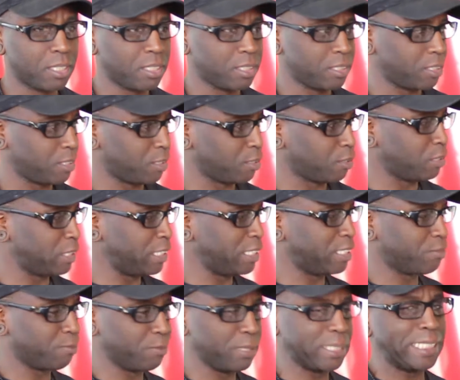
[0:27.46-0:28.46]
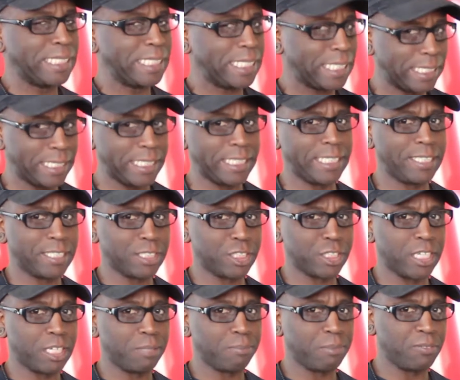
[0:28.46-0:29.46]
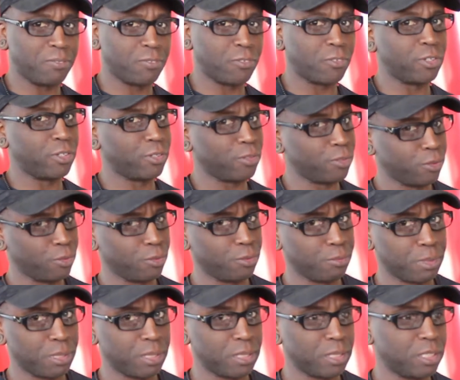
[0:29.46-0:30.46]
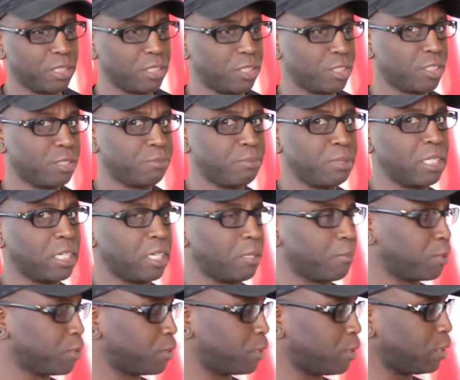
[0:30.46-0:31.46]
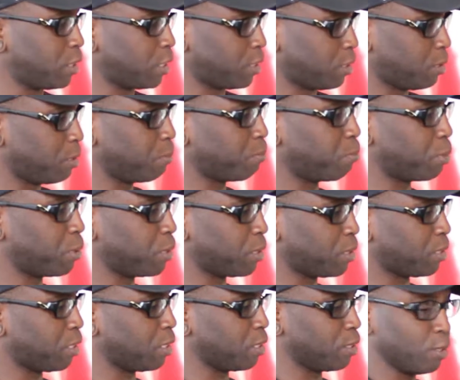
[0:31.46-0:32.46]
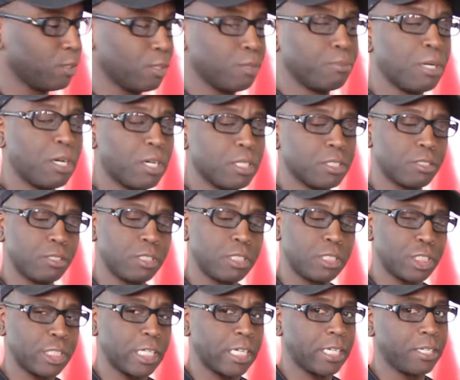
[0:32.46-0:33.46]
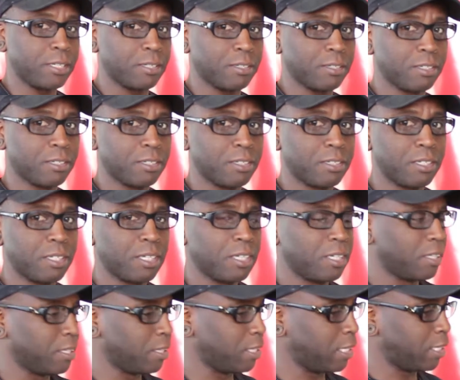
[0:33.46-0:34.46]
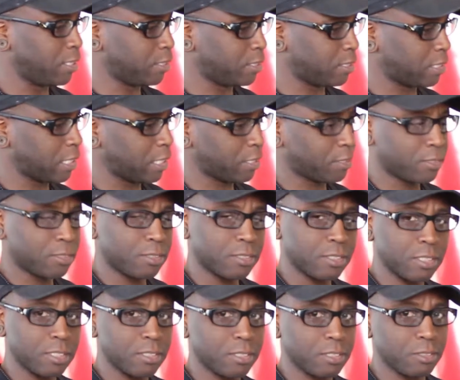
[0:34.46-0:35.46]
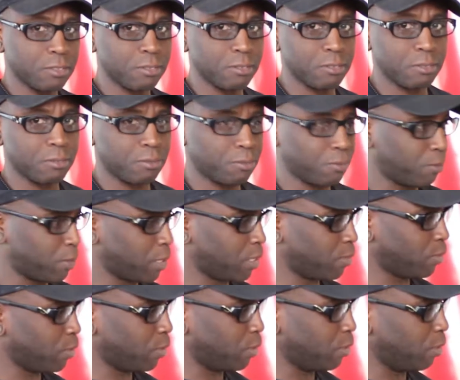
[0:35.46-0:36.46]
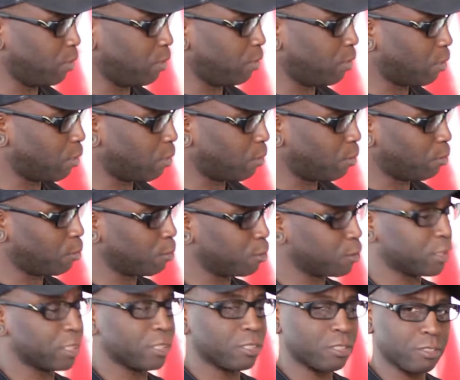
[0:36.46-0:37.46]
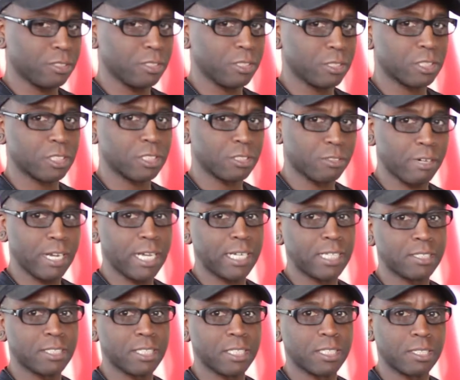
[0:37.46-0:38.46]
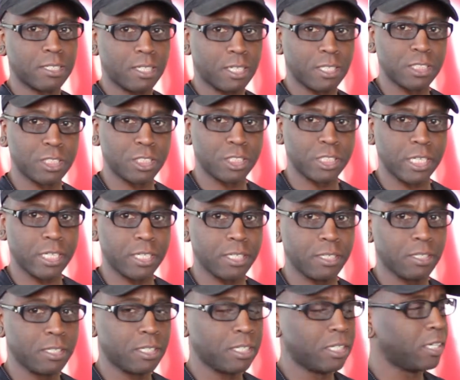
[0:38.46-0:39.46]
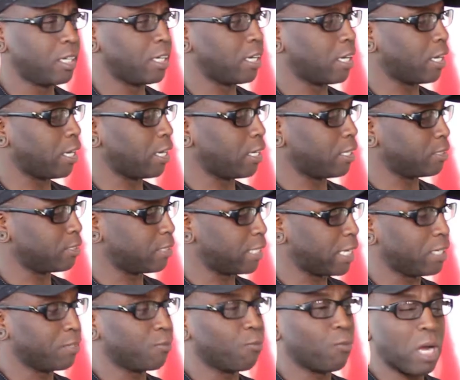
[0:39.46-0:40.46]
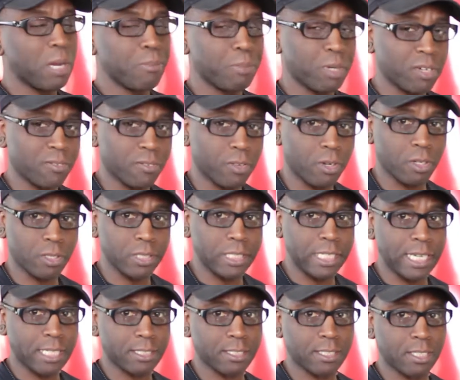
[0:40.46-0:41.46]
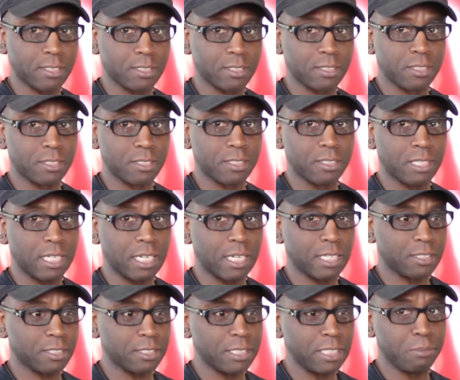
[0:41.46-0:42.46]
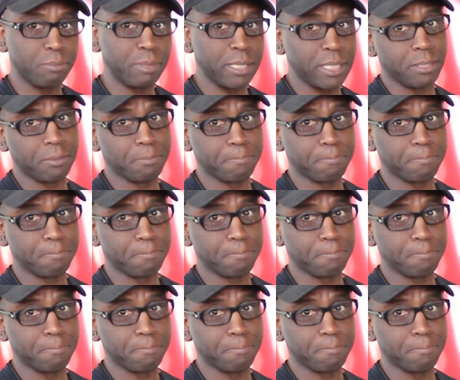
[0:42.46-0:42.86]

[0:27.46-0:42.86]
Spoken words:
There's no need to really clean the chain before you lube. You should be able to just put the lube onto the chain, let it settle into whatever holes and nooks and crannies that are on the chain, and then wipe off all the excess as need be.